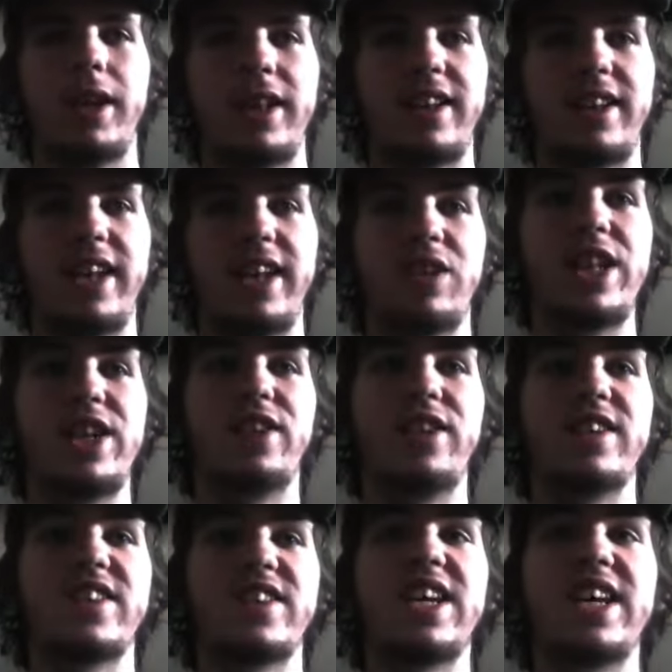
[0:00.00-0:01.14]
Then when they're
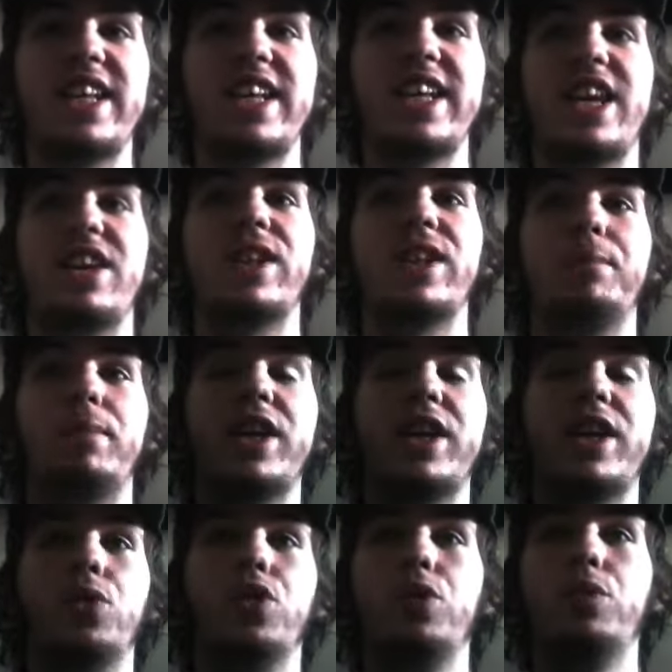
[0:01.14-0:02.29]
inside the cave in the big
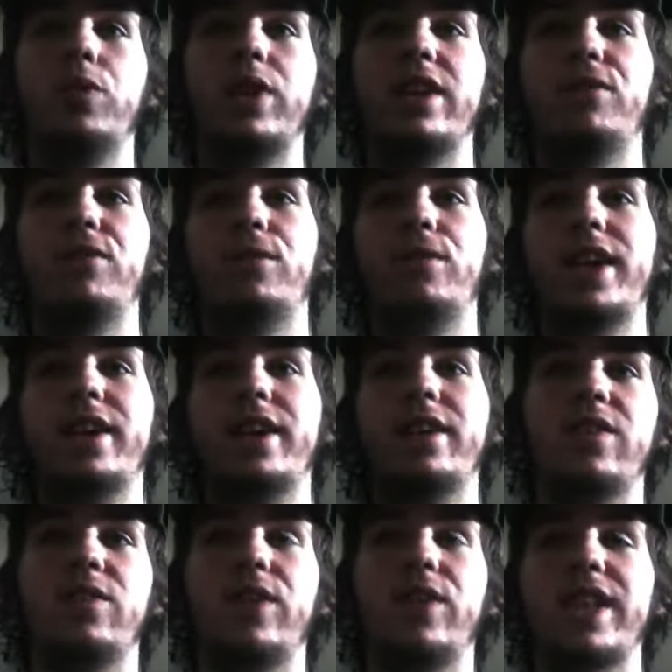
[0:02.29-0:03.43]
room when the
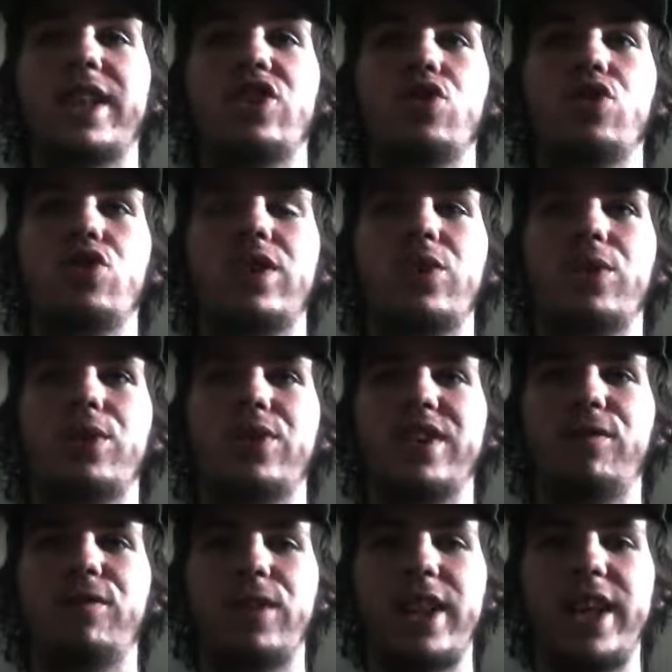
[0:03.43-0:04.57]
when Juno throws the
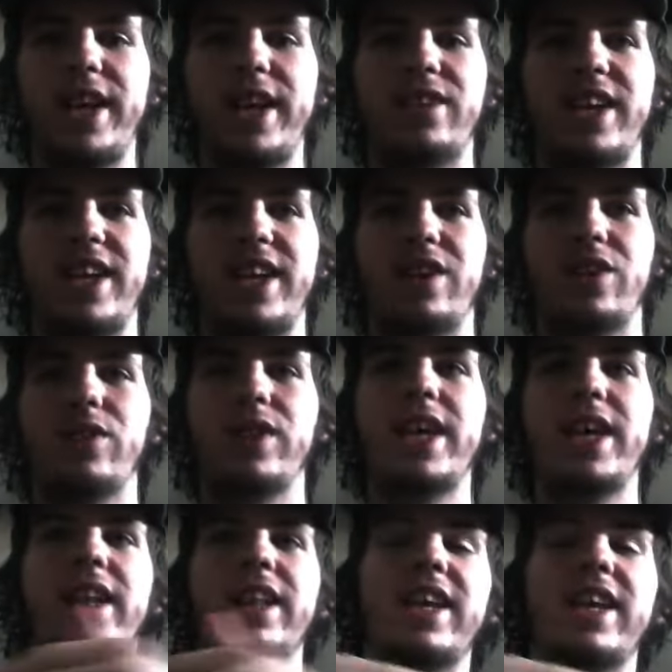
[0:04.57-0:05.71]
flare down,
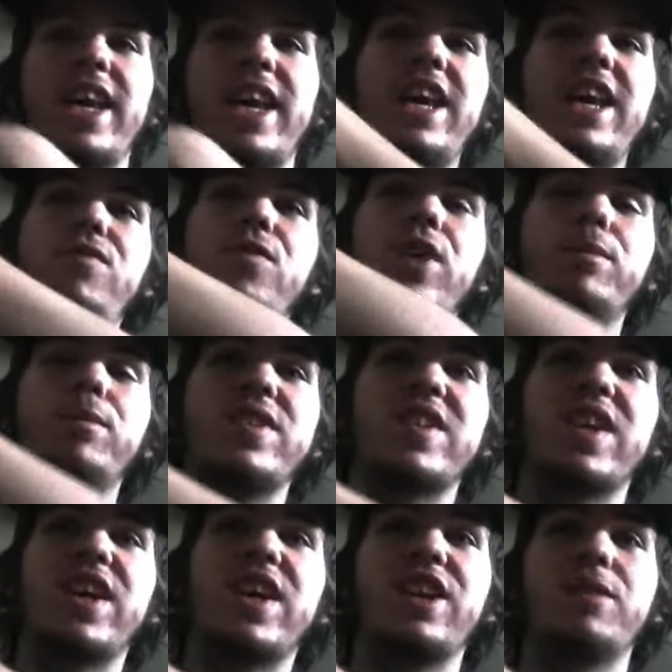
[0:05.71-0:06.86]
the cave right
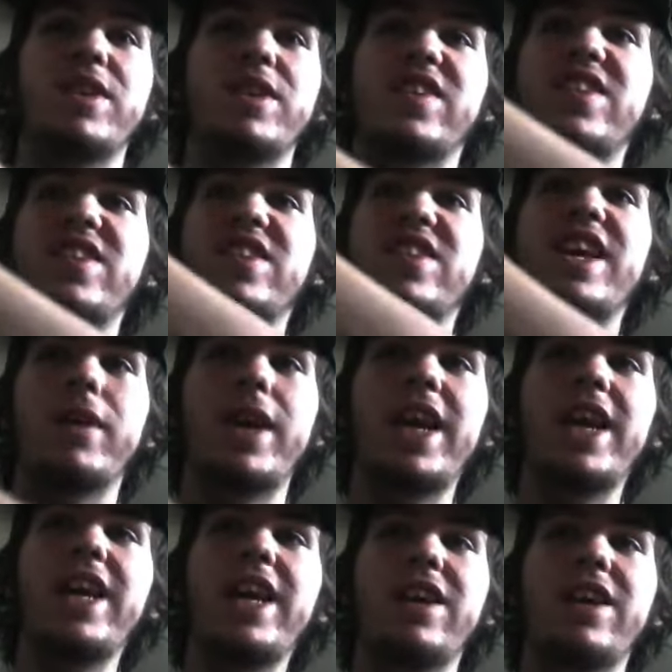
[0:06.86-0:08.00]
beside them is the same
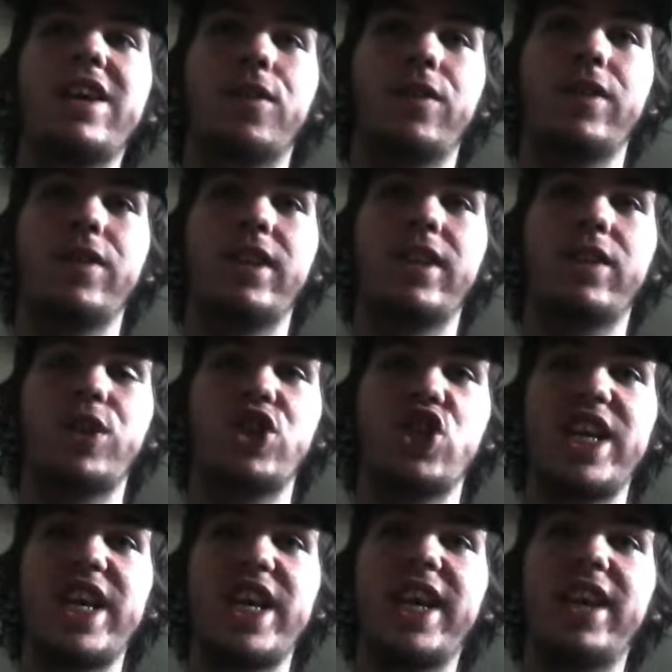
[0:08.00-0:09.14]
cave which
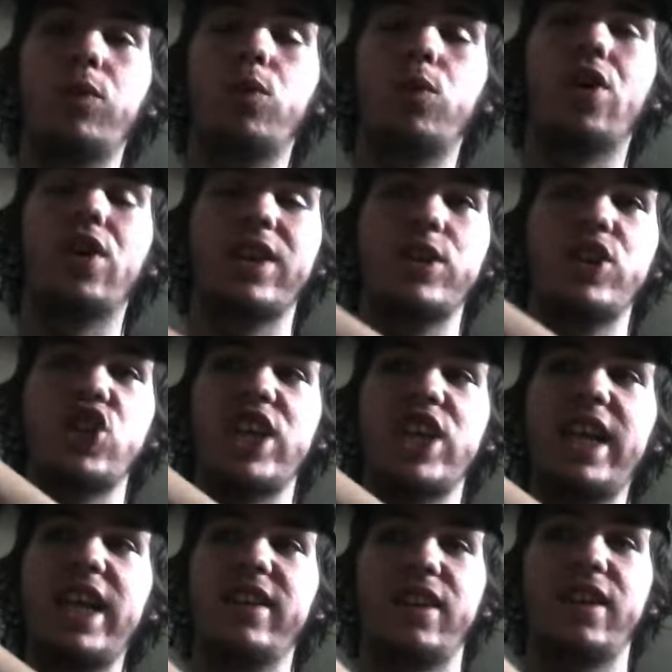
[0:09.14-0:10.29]
the wall at which they
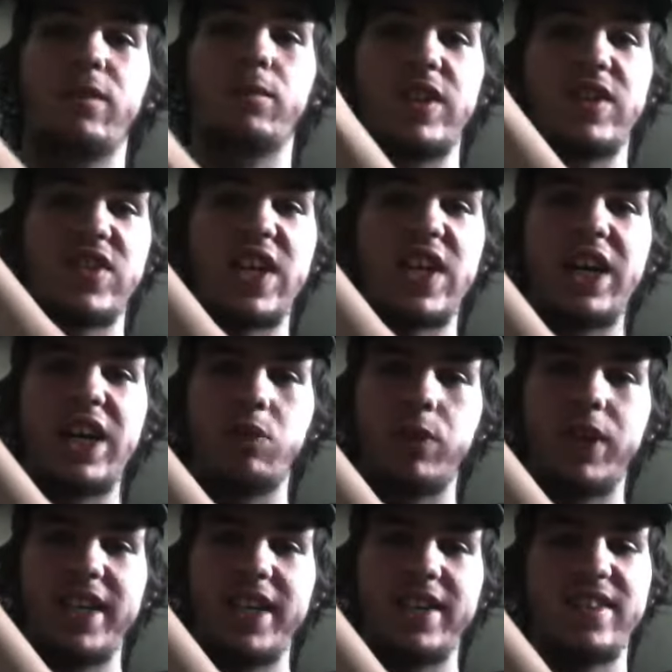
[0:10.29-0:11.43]
entered, but
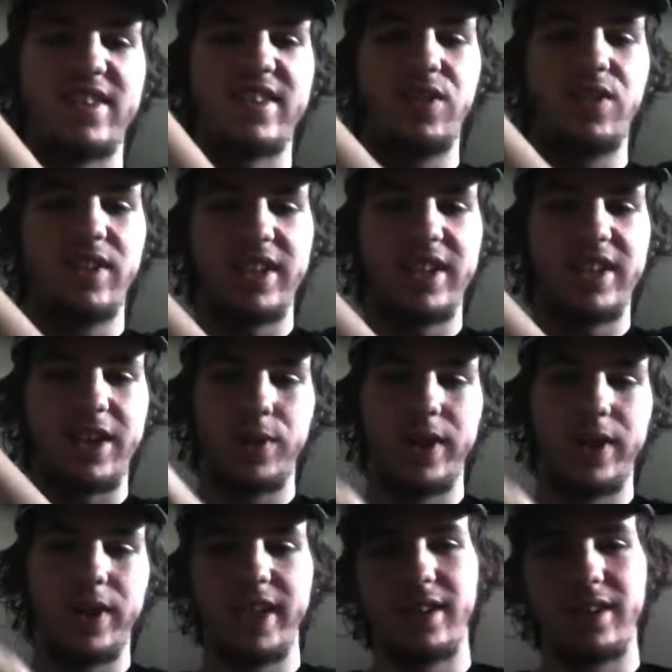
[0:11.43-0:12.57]
sideways, tilted that
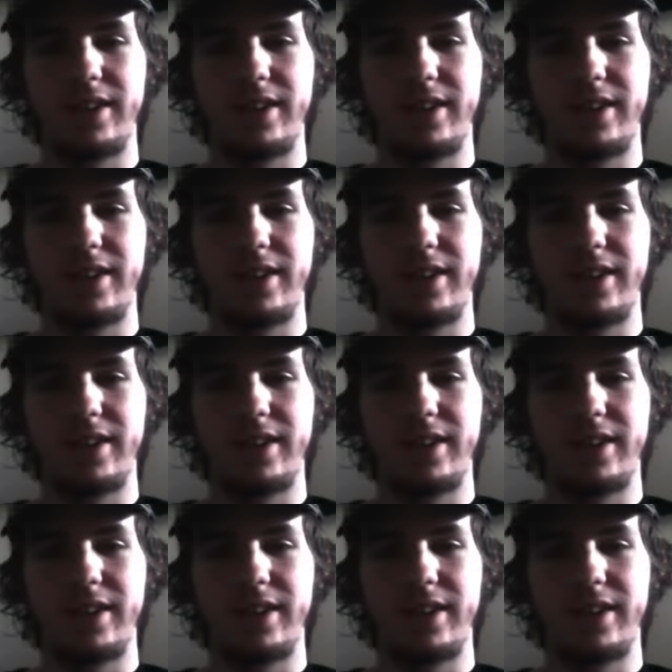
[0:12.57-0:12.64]
way.